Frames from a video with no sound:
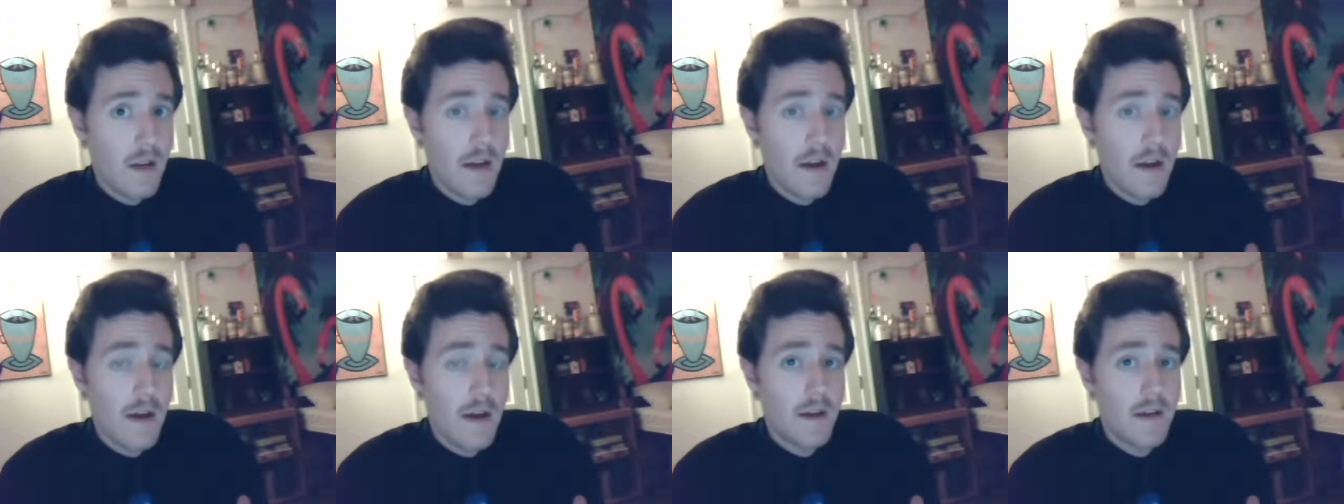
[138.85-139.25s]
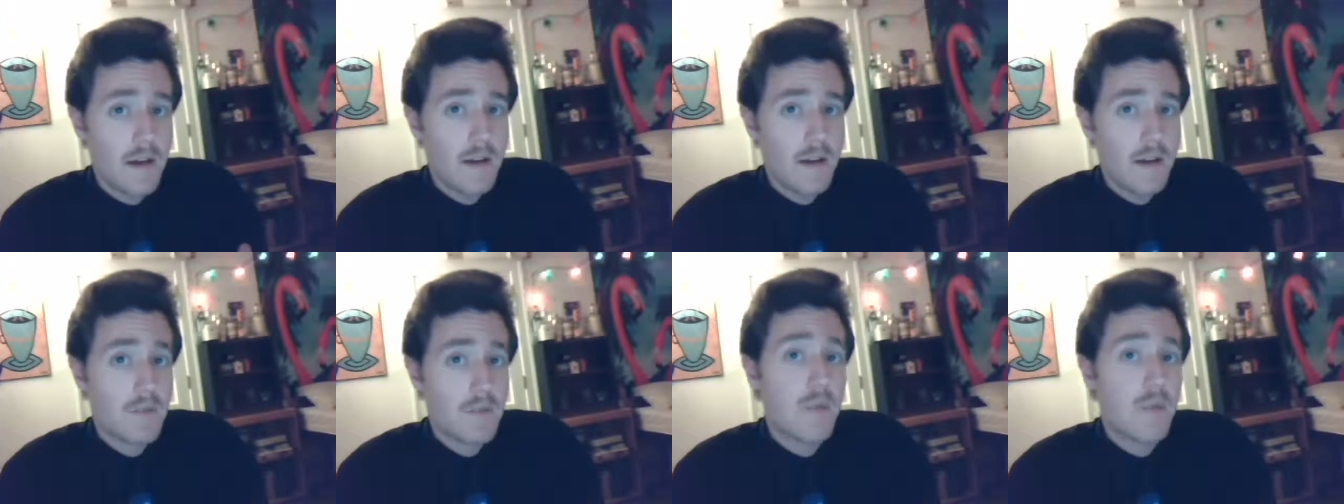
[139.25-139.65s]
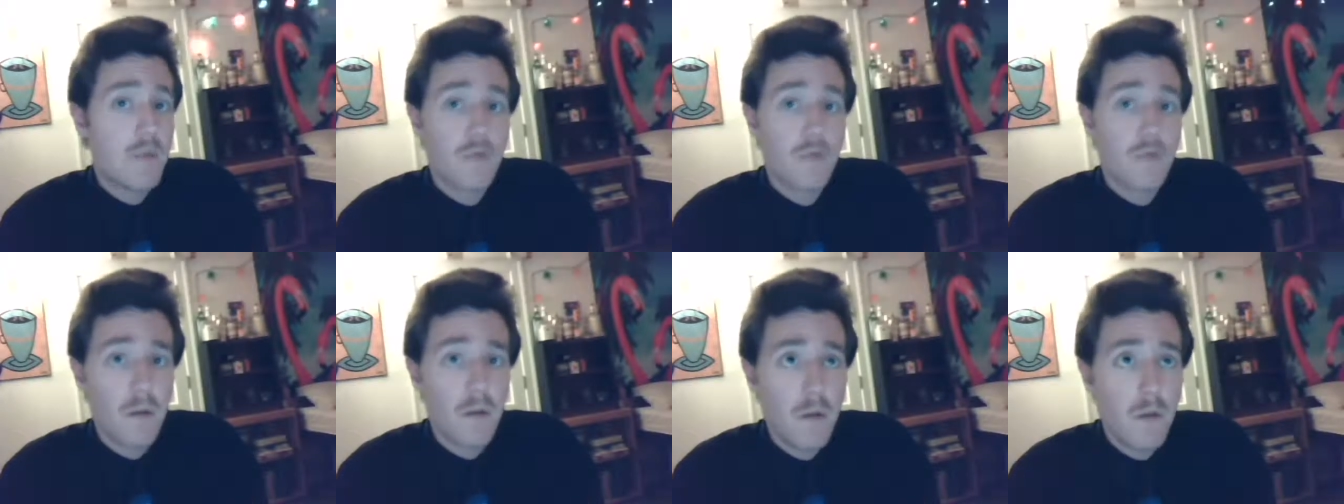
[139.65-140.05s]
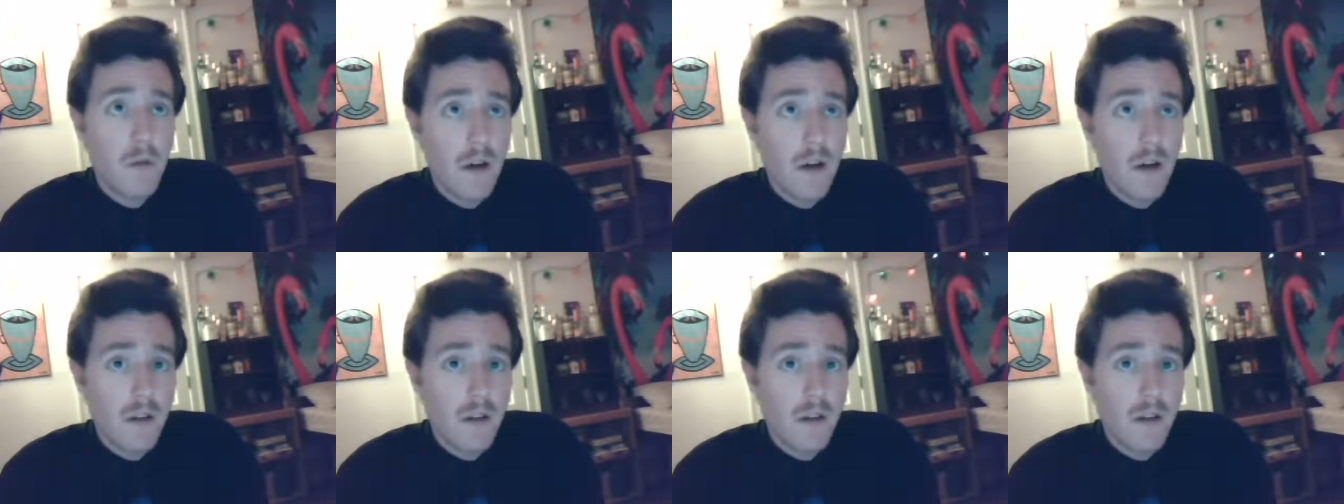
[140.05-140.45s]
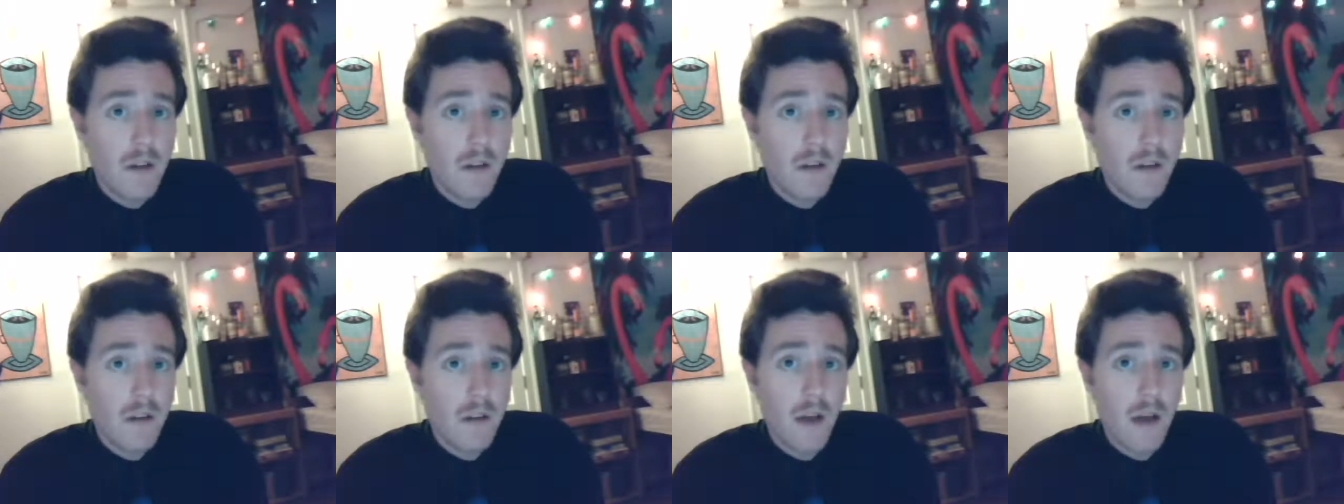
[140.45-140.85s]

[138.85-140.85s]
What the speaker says: and I don't remember where it was.